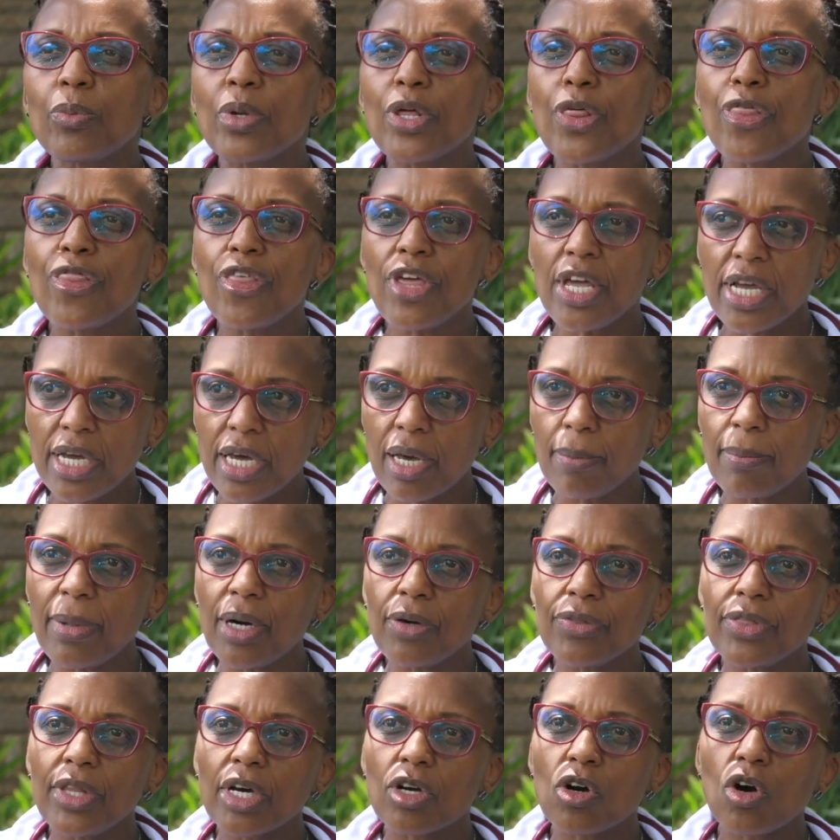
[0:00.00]
we think
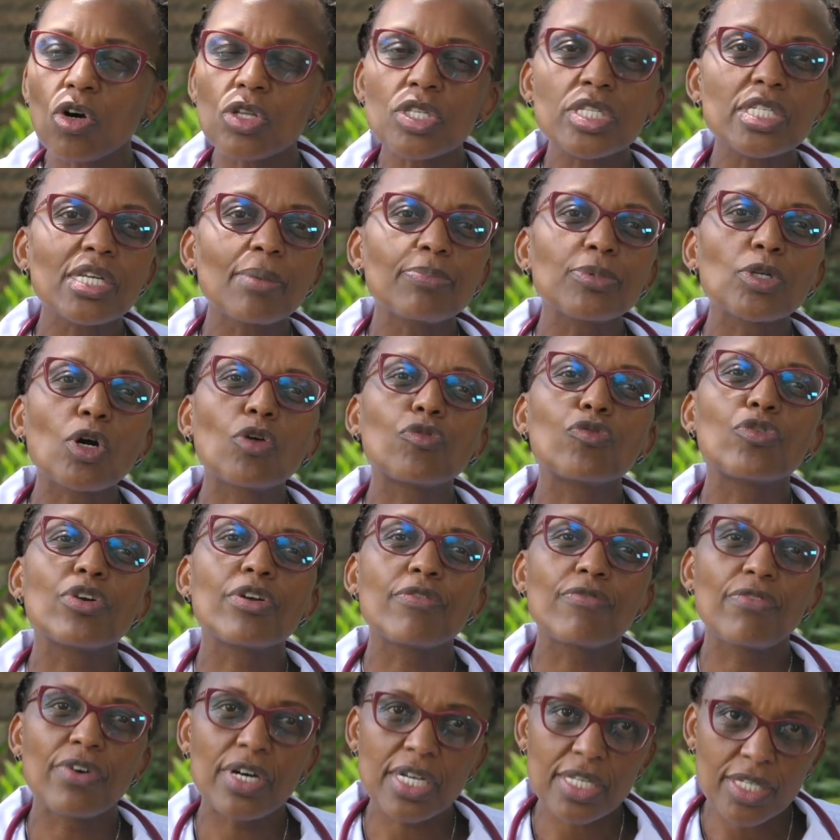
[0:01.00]
about the concept of
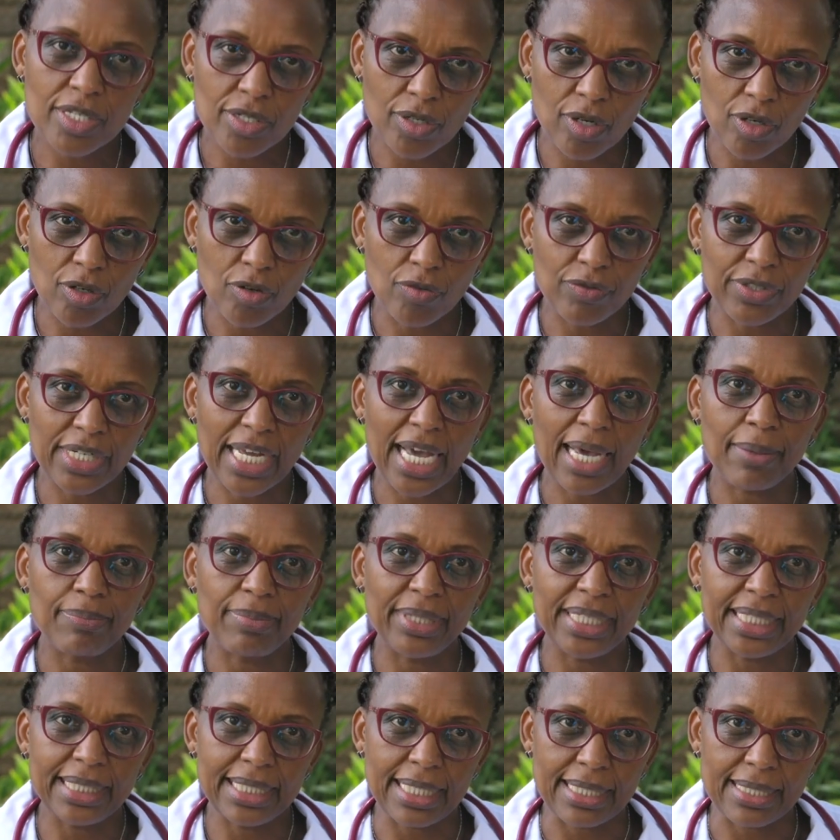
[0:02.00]
reversal of
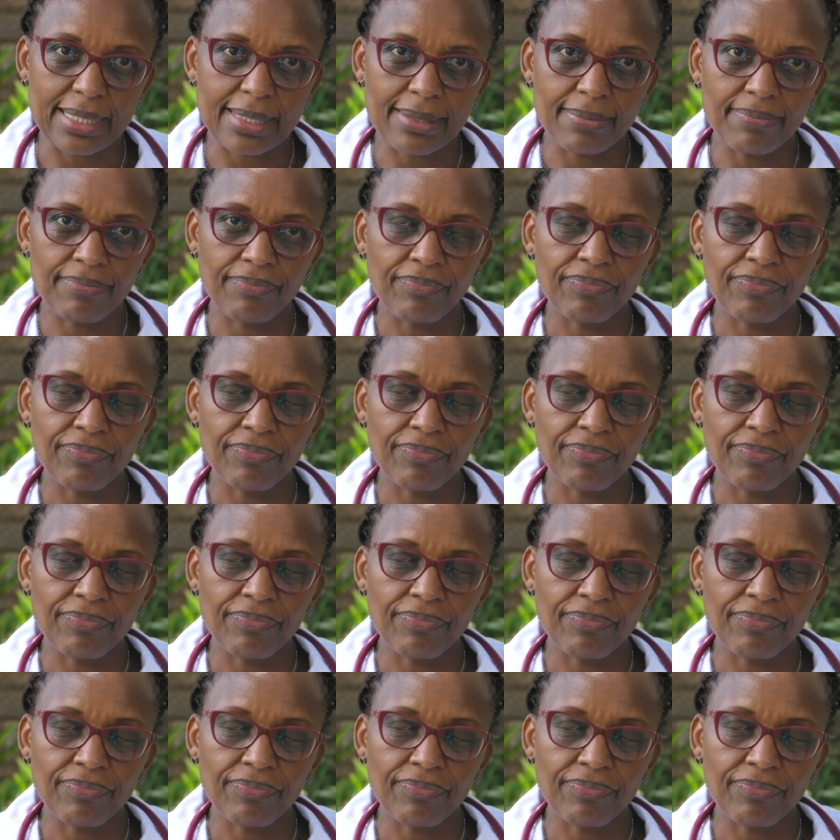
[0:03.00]
diabetes,